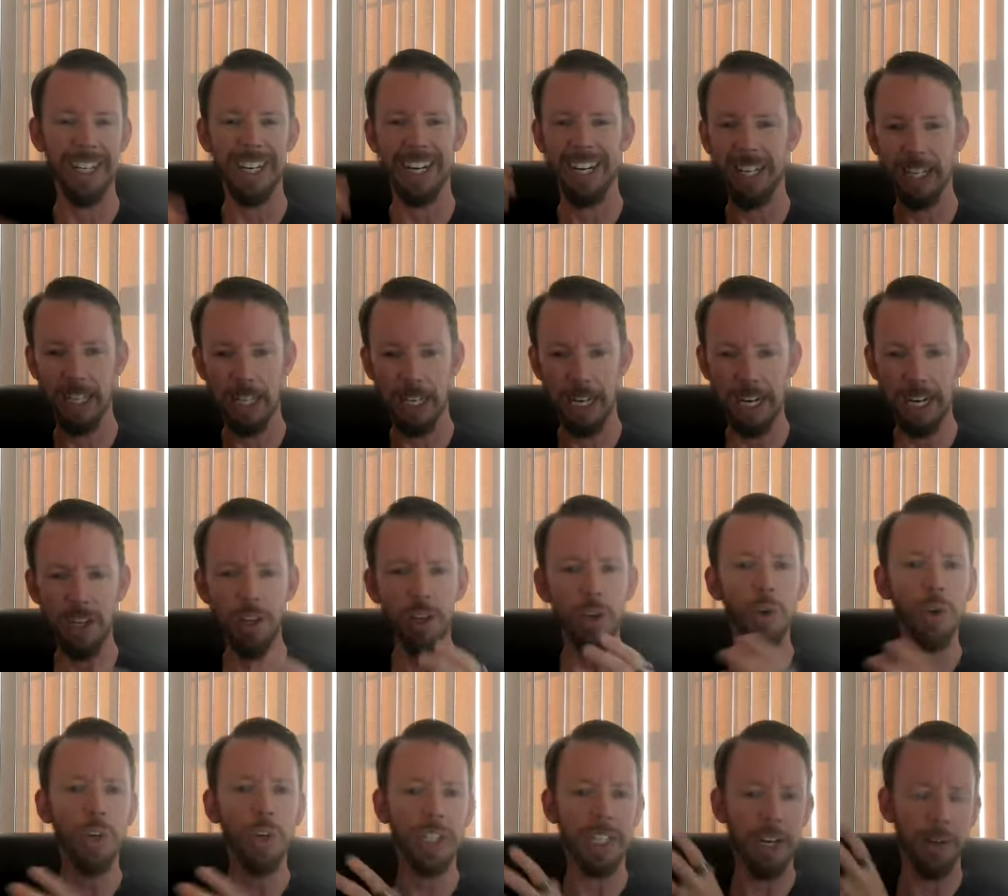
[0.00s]
And I and I
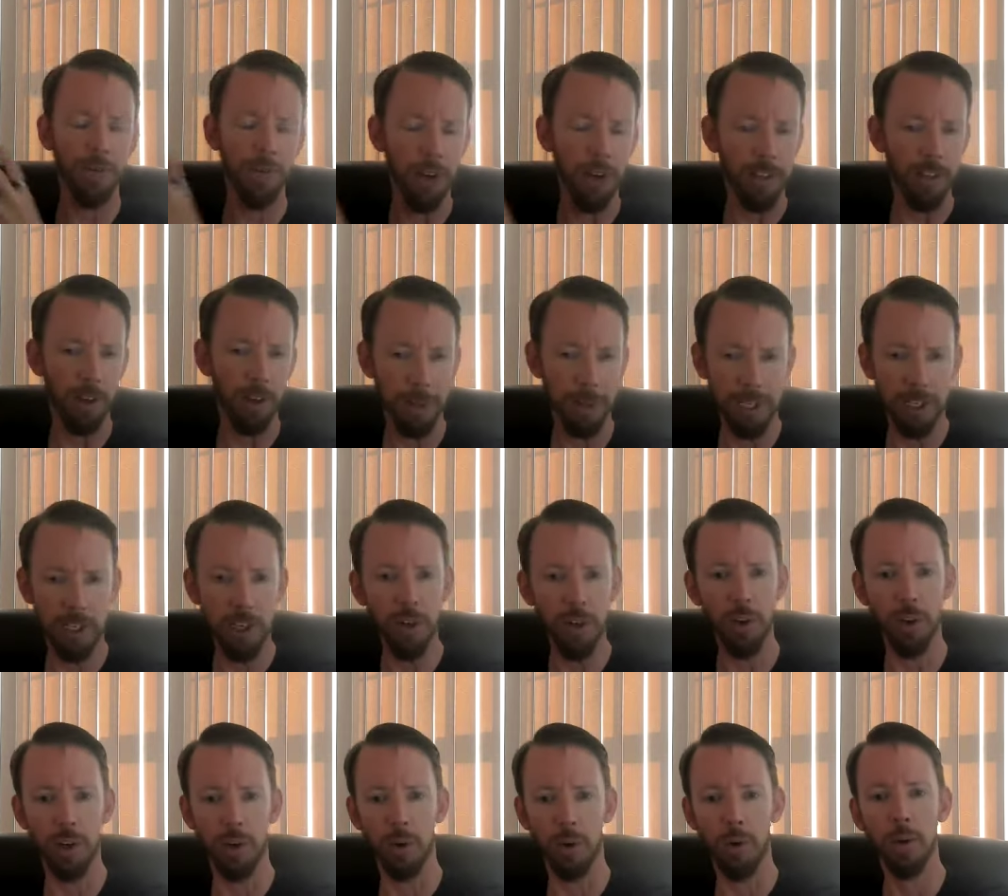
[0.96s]
knew because I'd read their
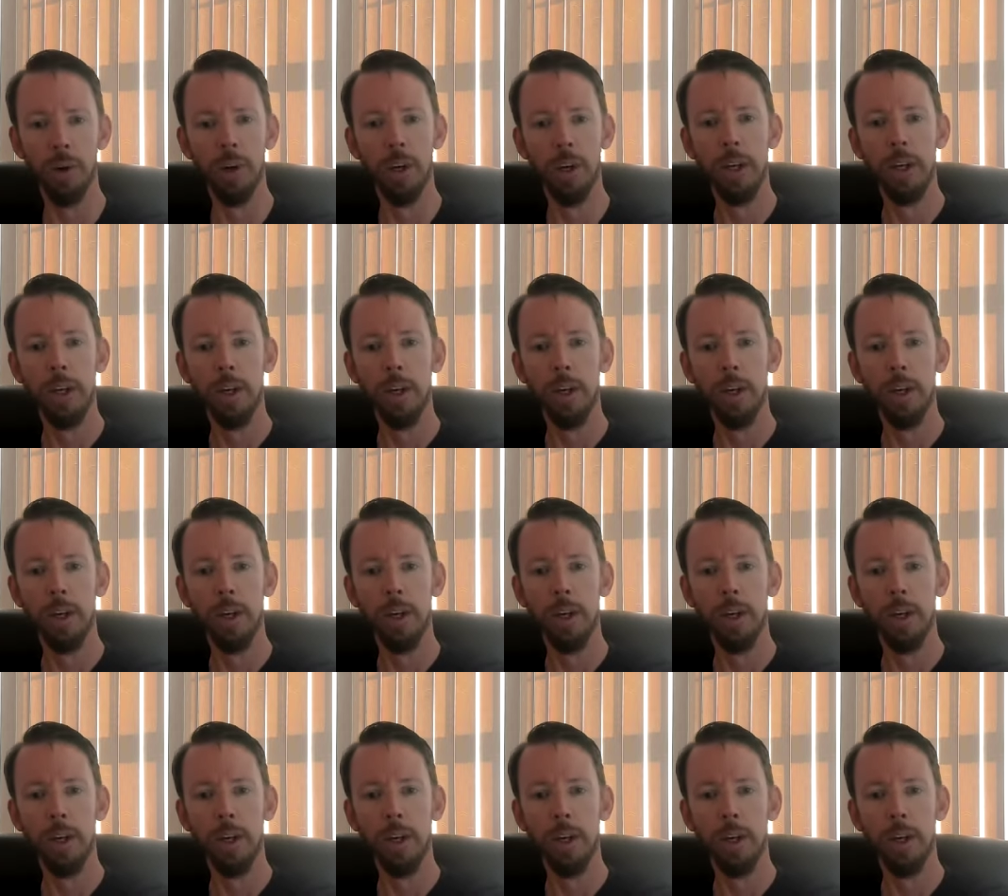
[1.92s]
material,